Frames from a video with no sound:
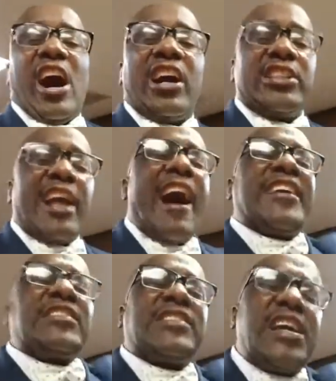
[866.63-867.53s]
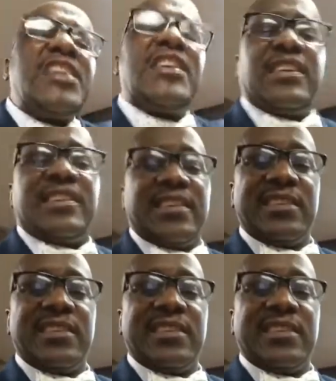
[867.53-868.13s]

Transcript: Allah indeed